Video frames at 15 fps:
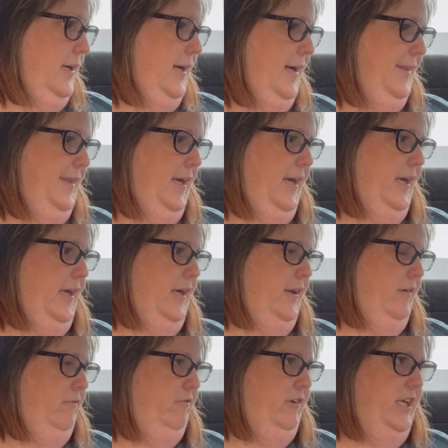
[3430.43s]
And
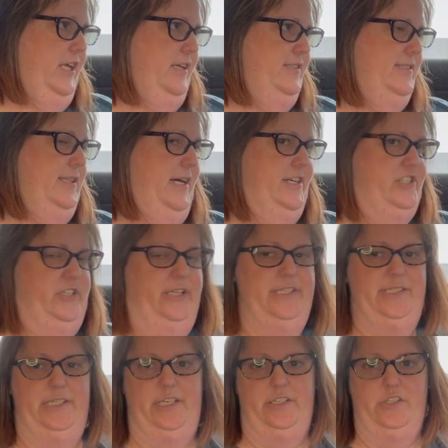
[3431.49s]
then reading slash
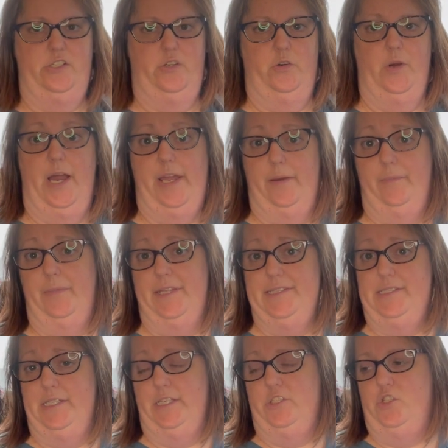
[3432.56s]
listening to, I am
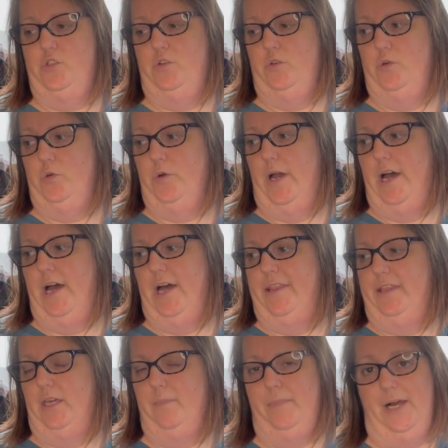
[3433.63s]
listening to uh,
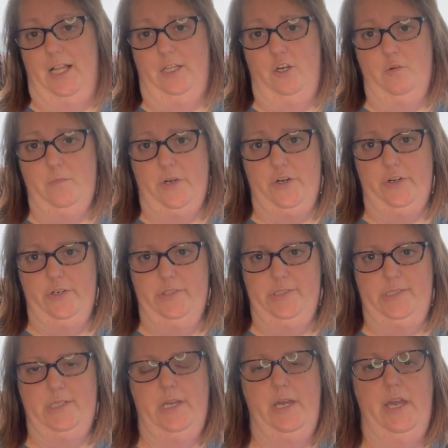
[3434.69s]
The Apollo
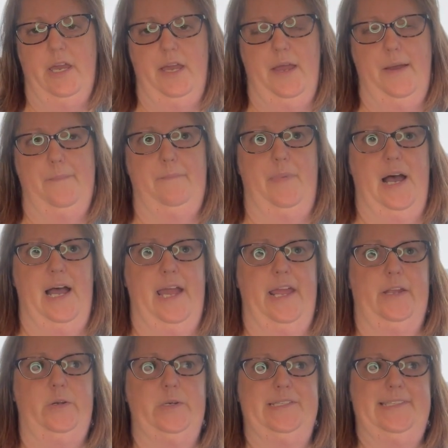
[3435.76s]
Murders
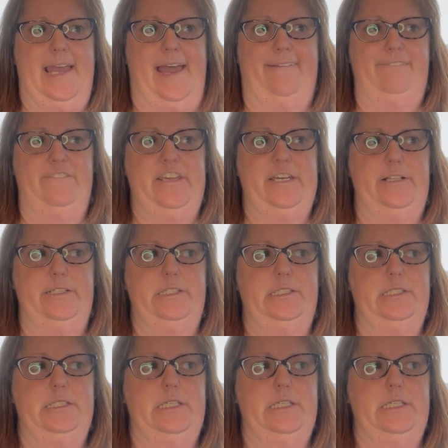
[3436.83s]
by Chris Hadfield.